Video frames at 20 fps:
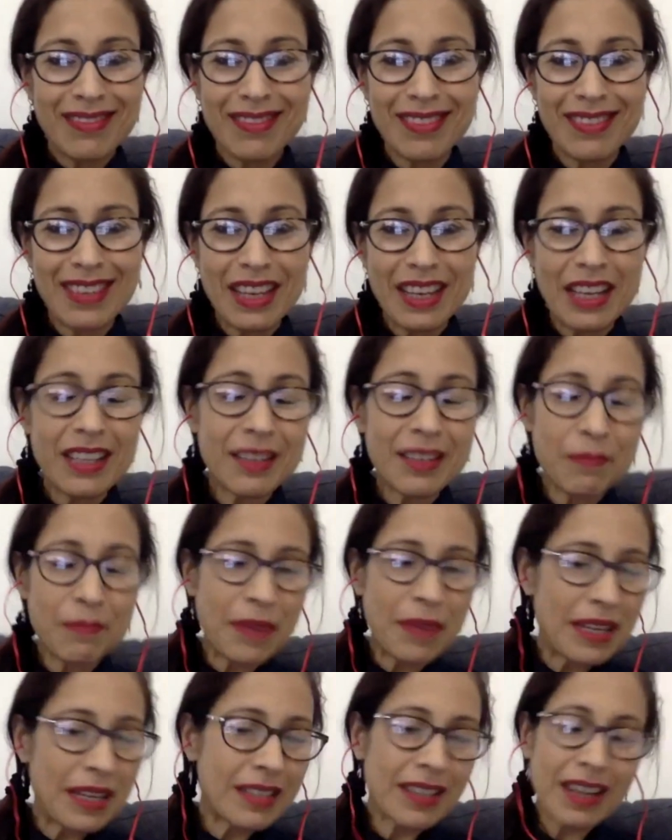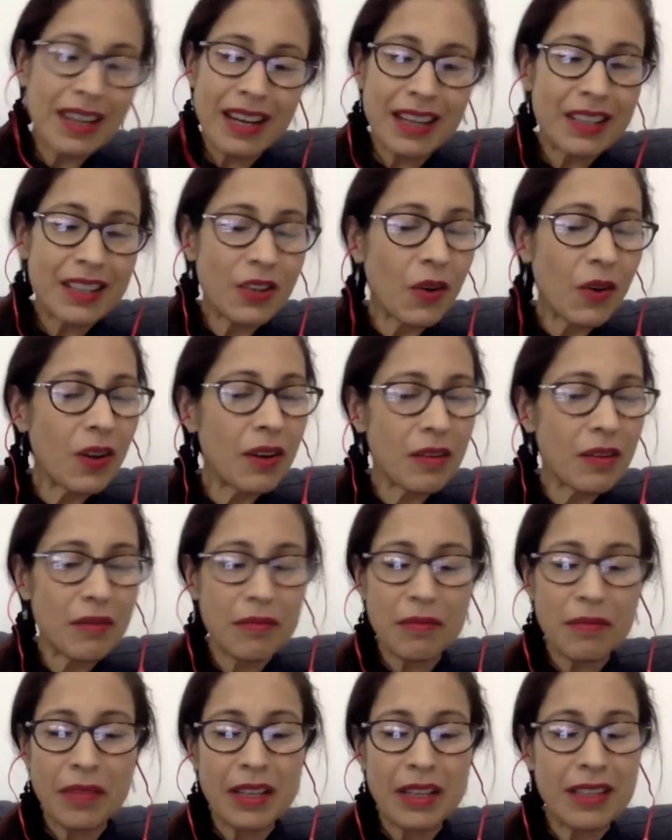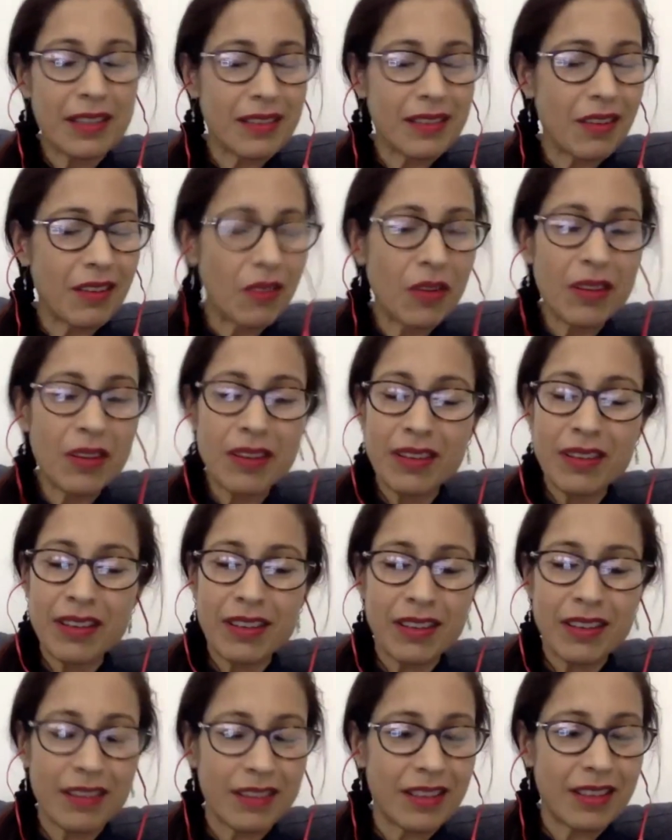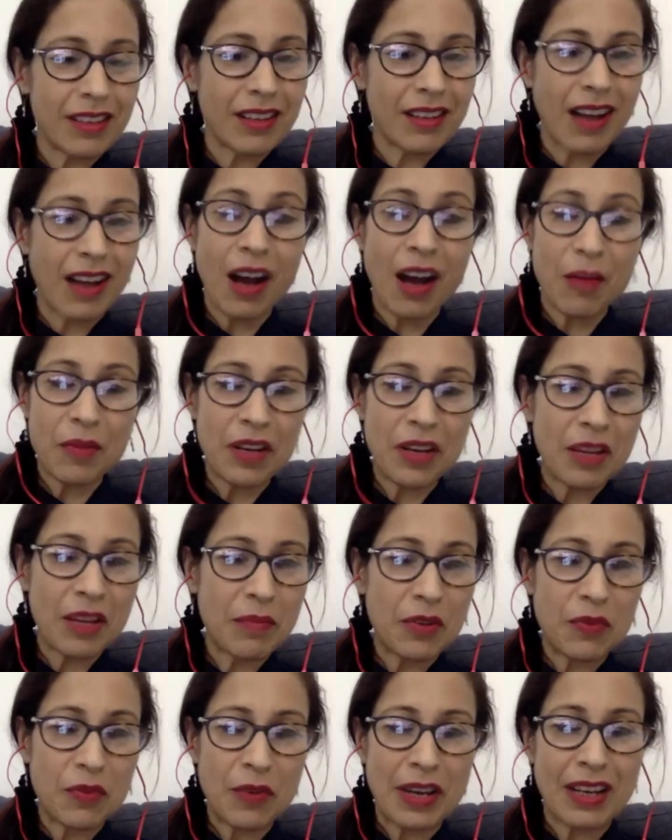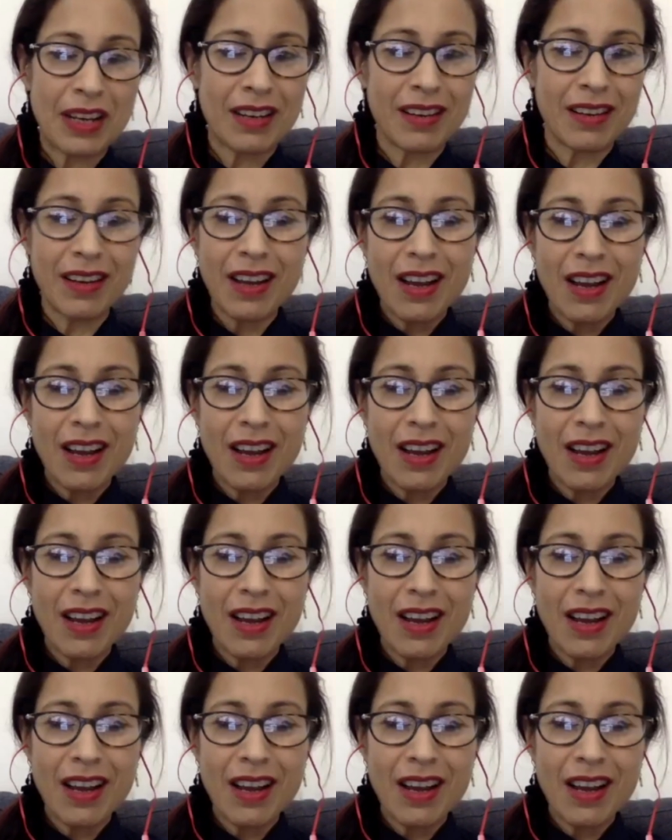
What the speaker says: it's basically it's all the harmony between